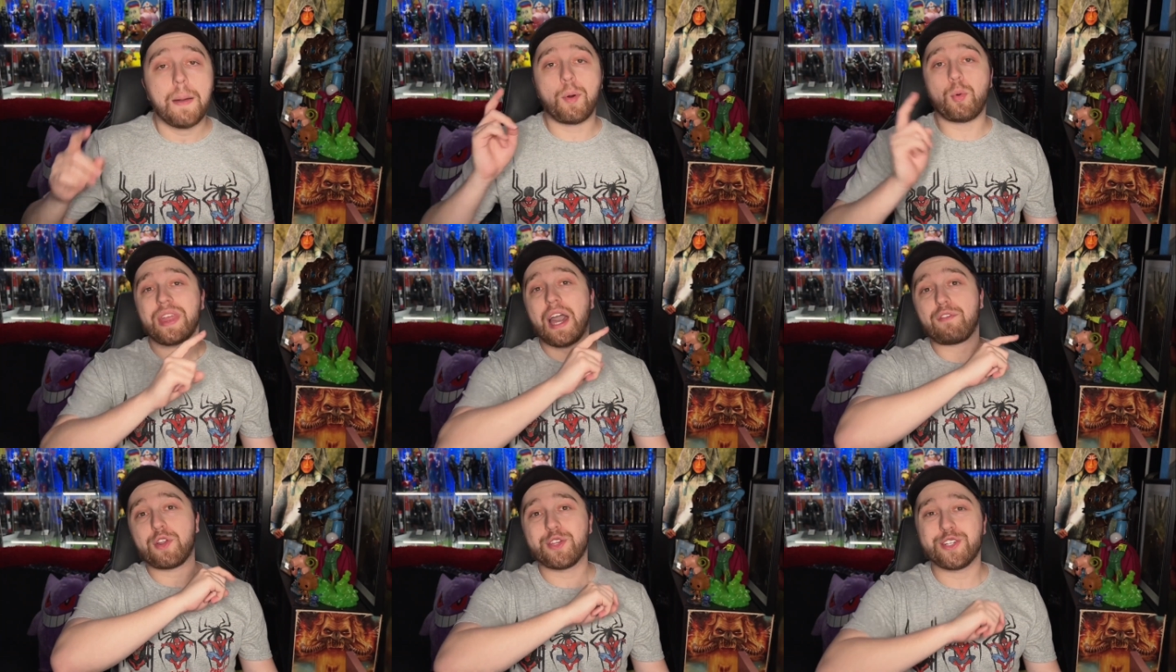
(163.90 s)
But
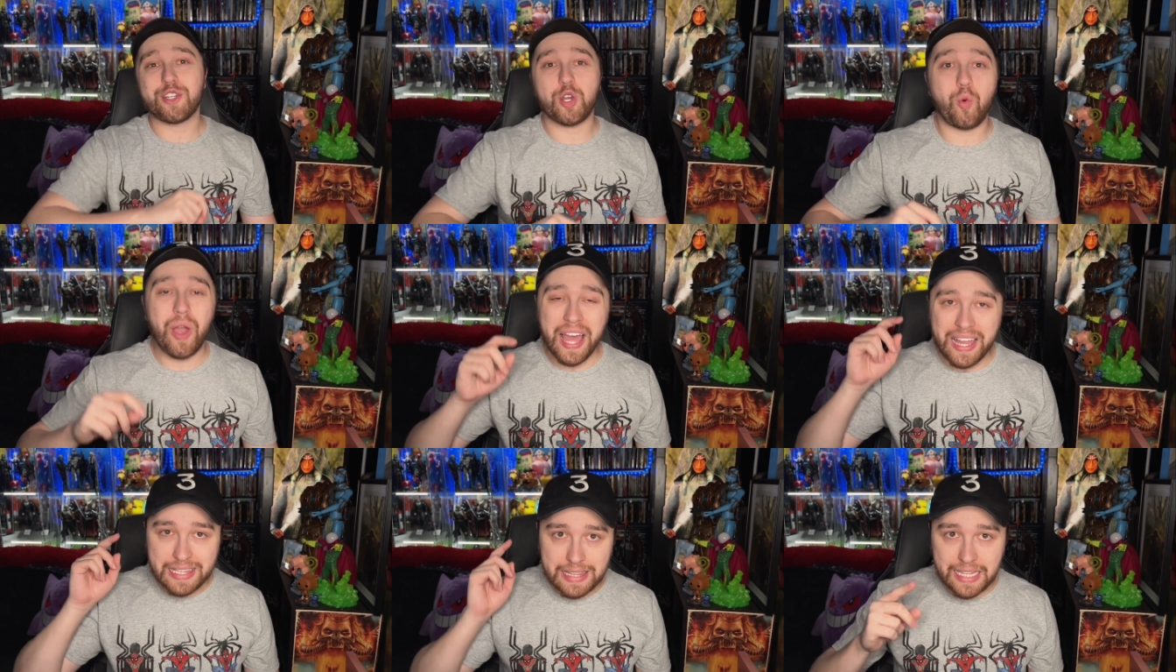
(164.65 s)
without further ado,
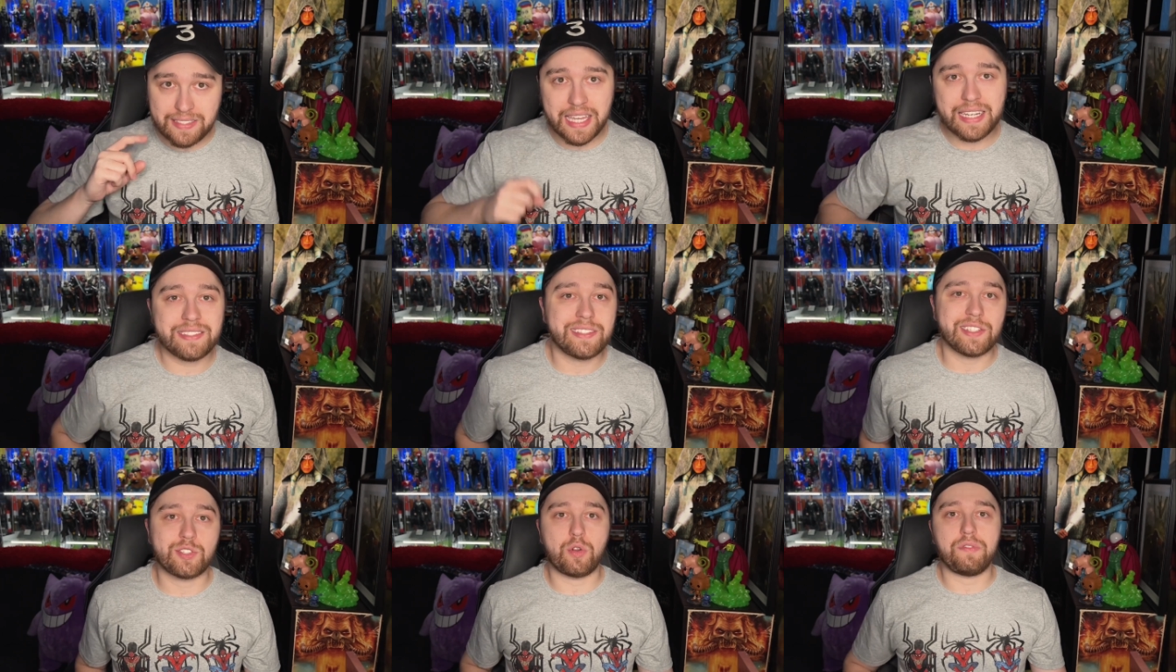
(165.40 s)
let's get into
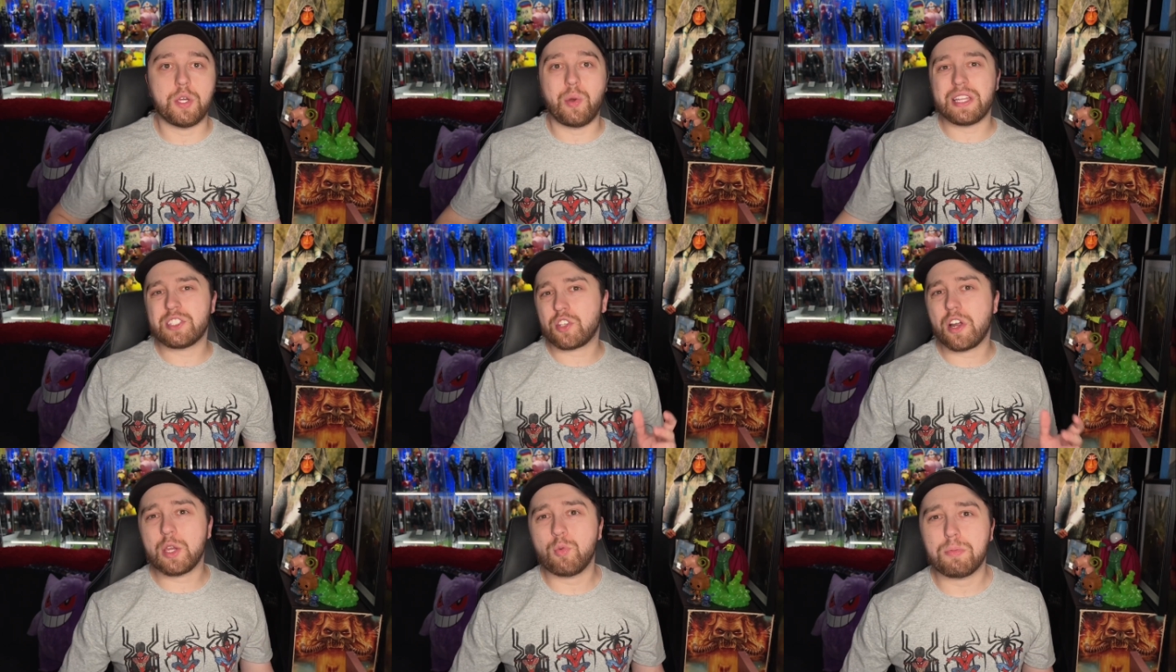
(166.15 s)
this review. And
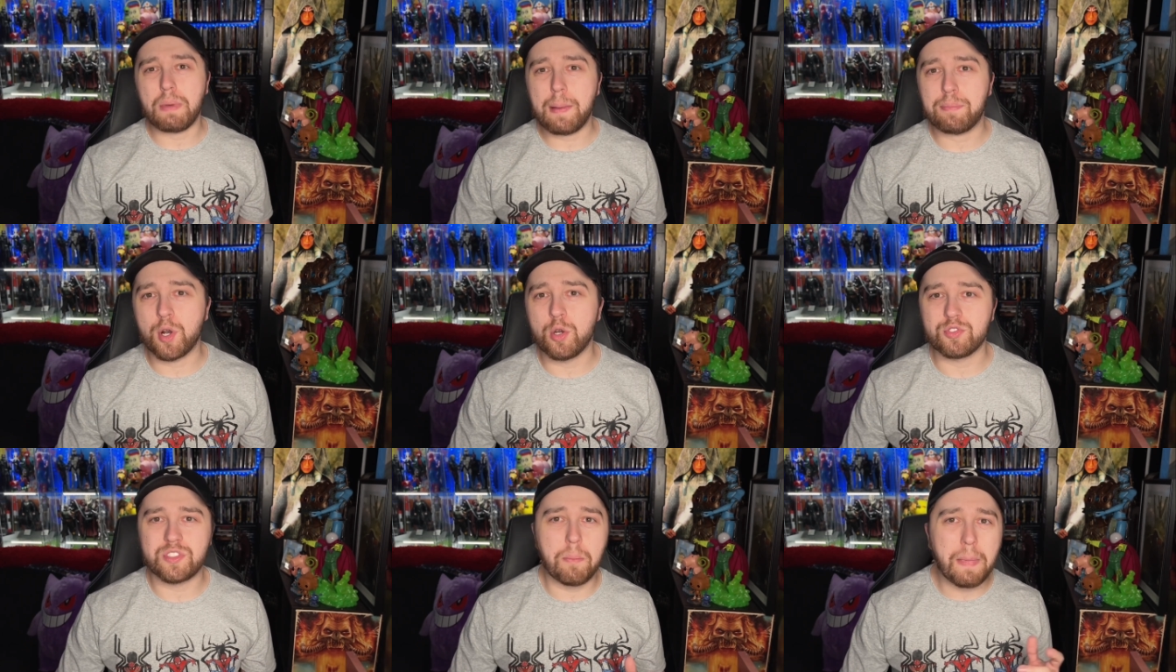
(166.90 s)
starting with my
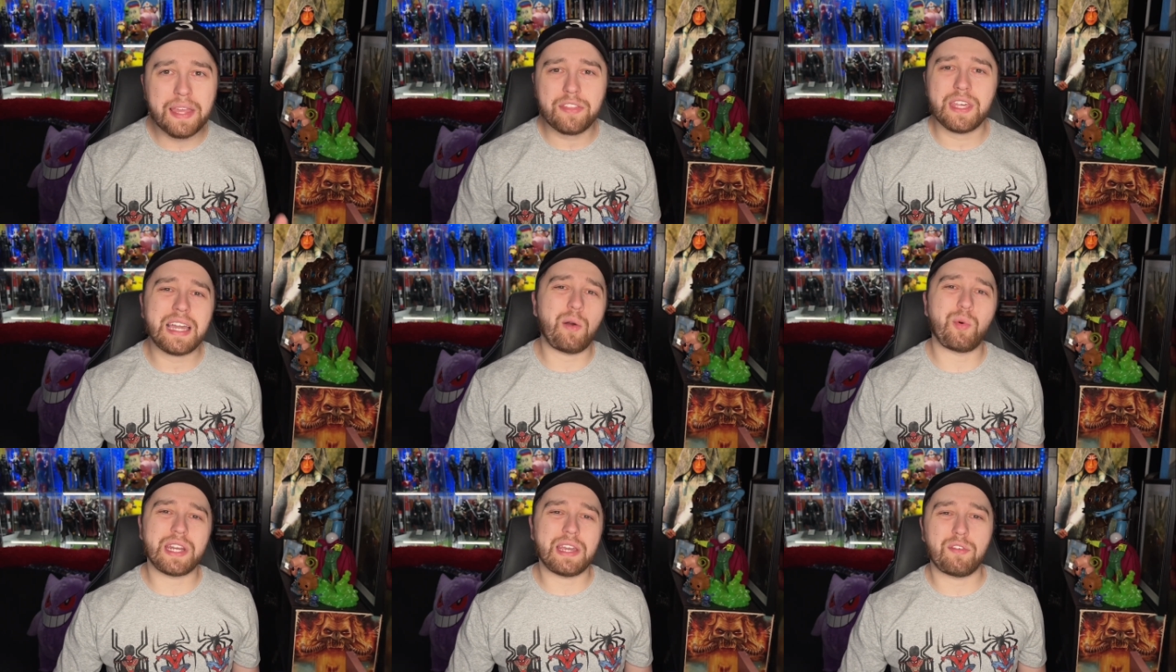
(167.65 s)
pros, the main thing I
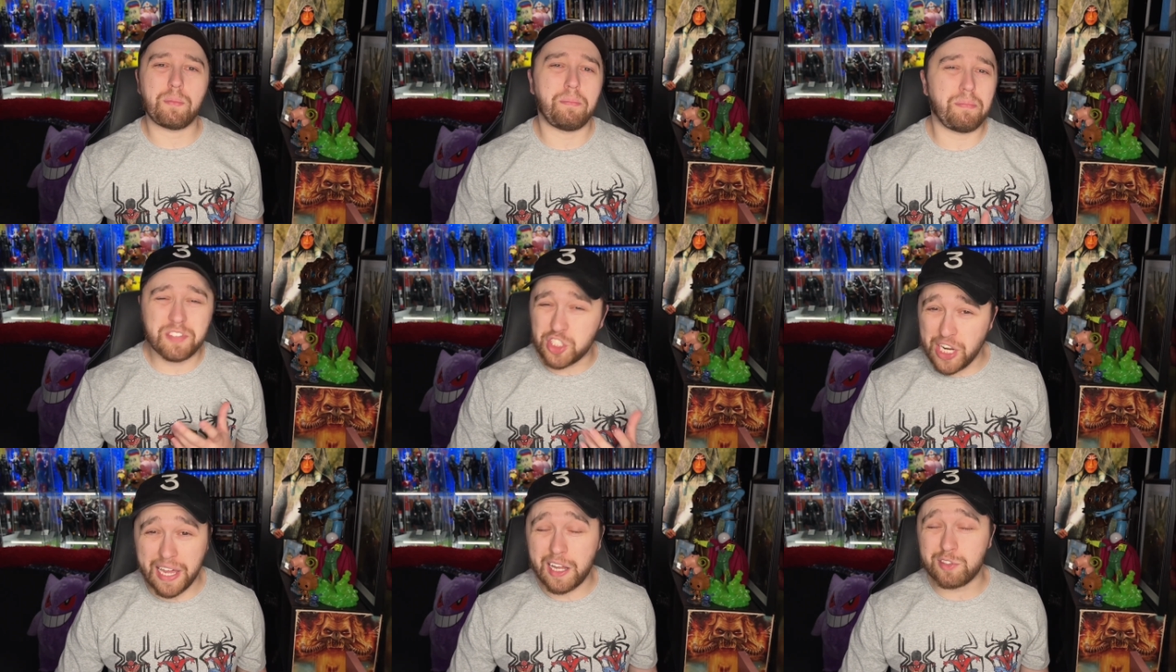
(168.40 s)
want to give a
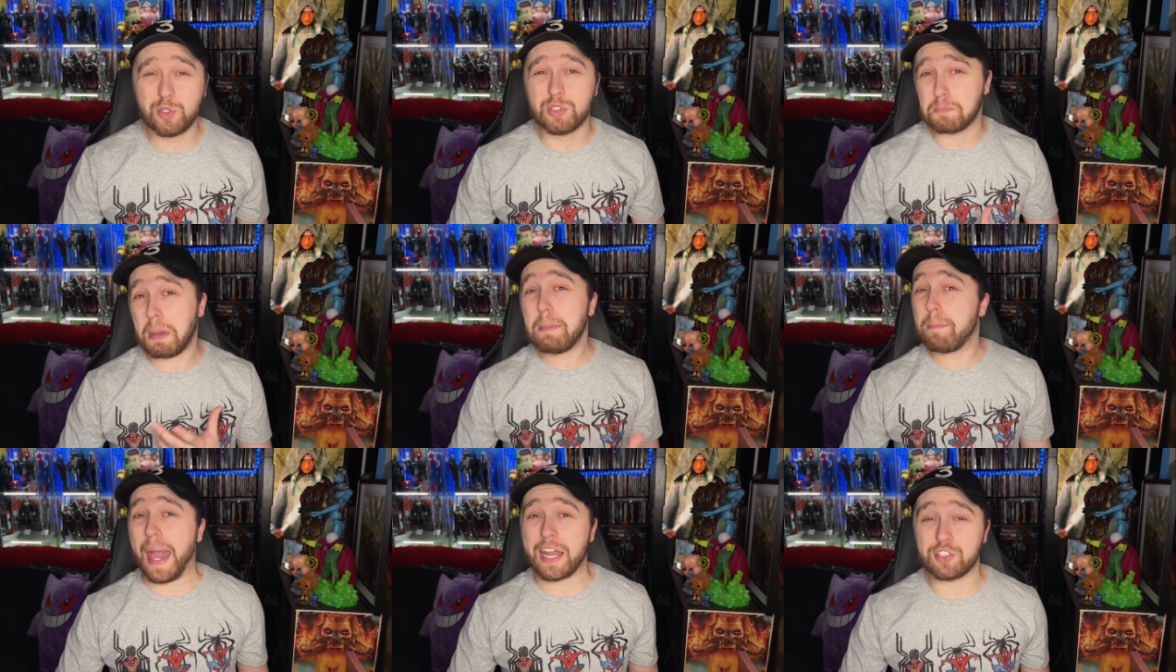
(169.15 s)
shout out to is
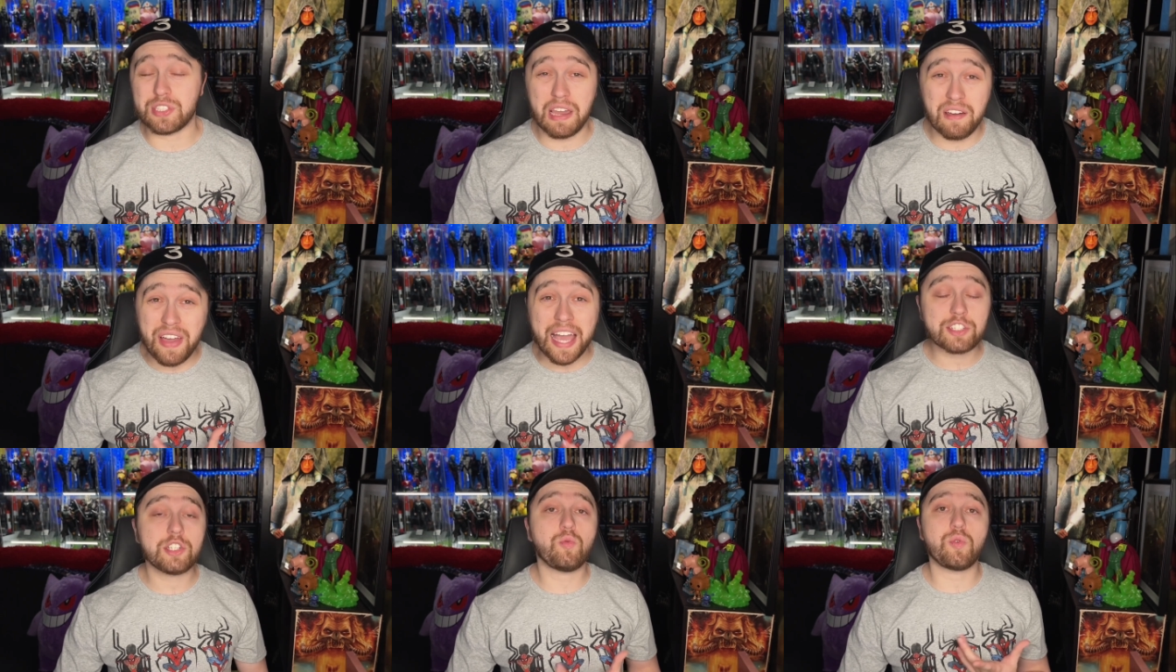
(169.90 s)
Penn Badgley. I've
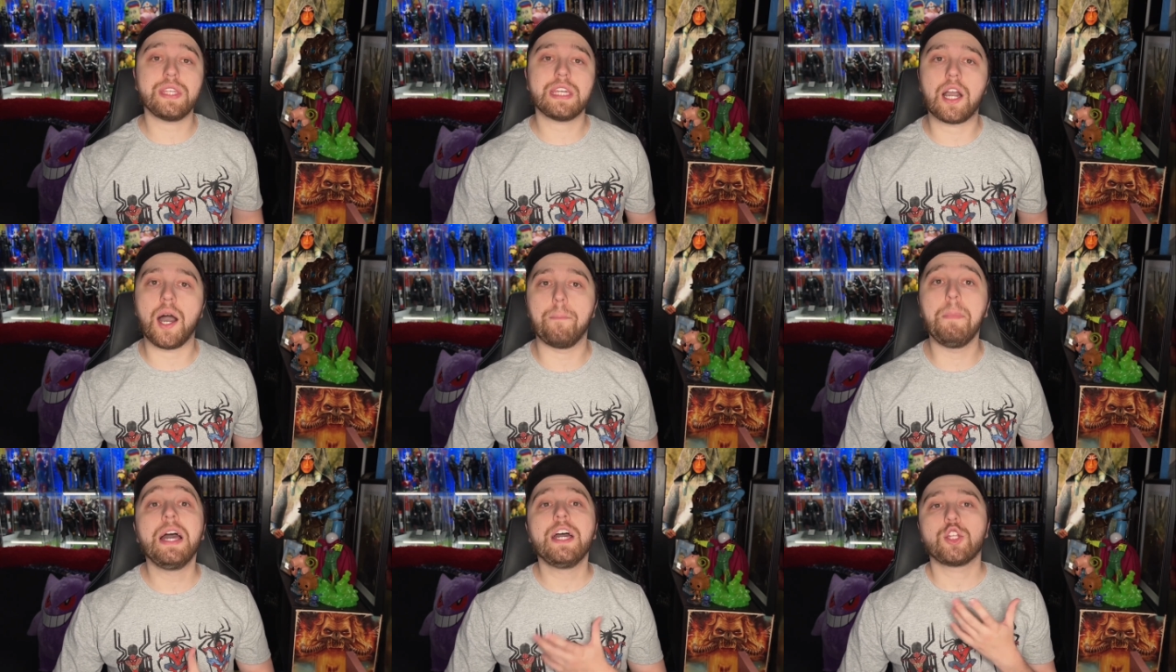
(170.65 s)
actually really
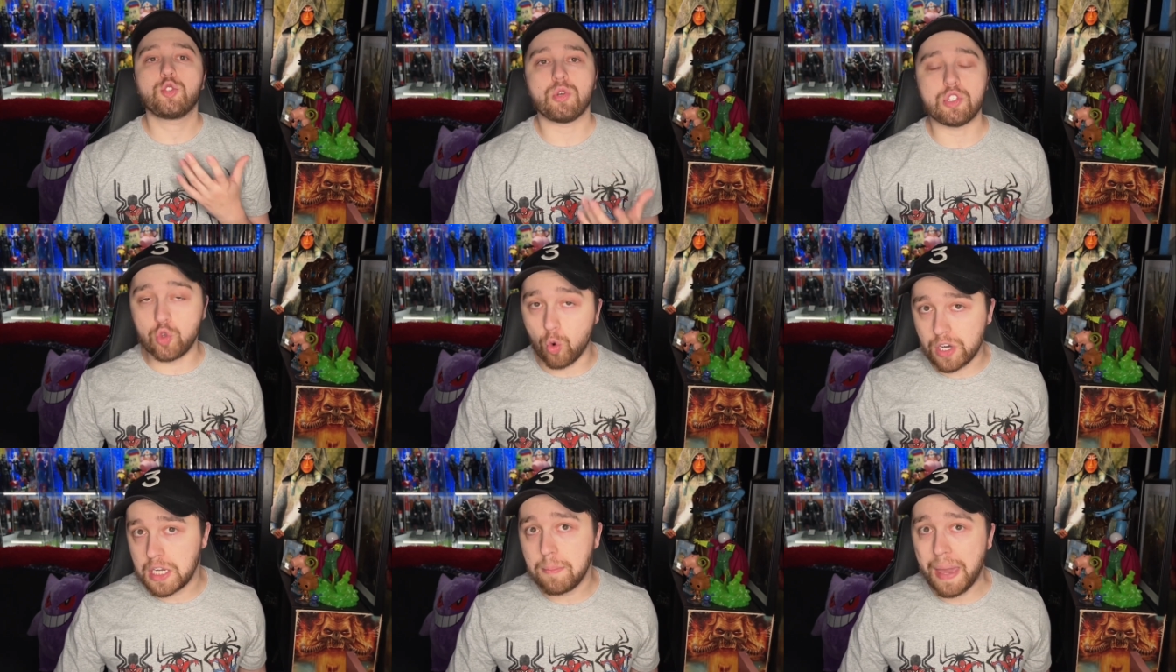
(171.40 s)
come to
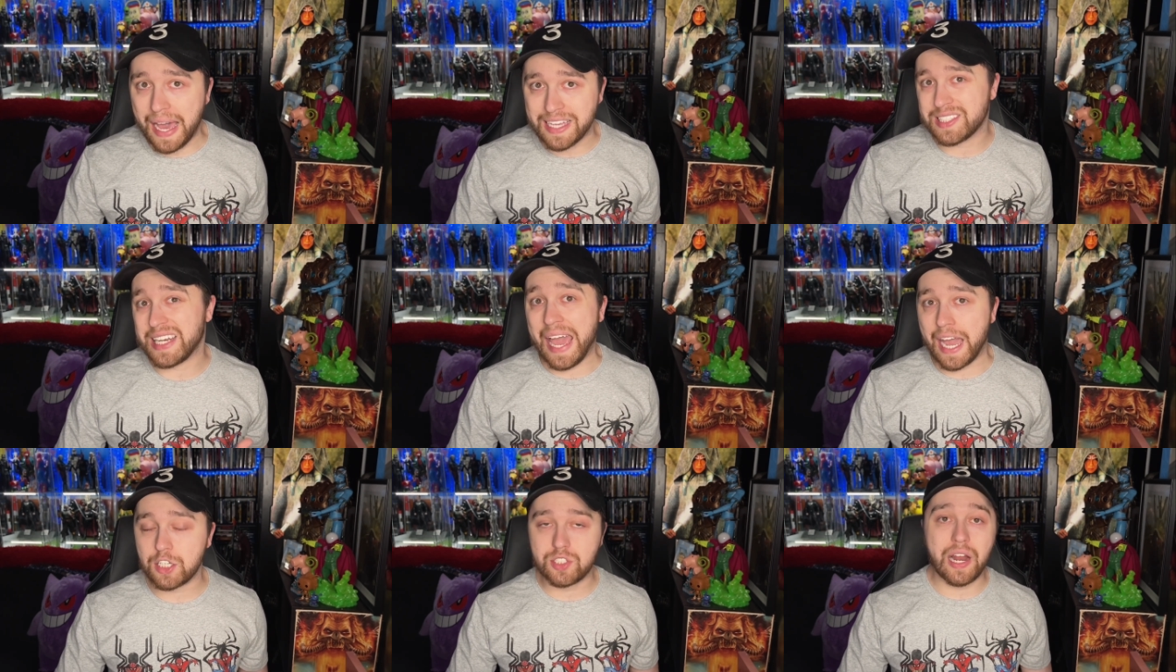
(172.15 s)
adore him as an
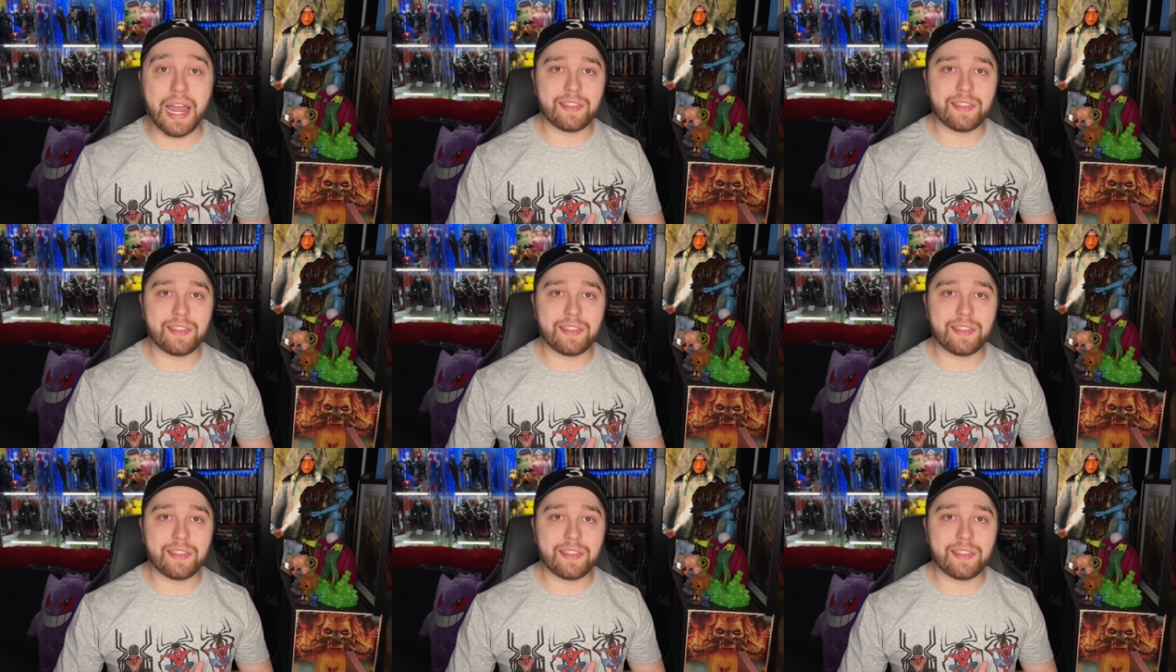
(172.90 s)
actor. I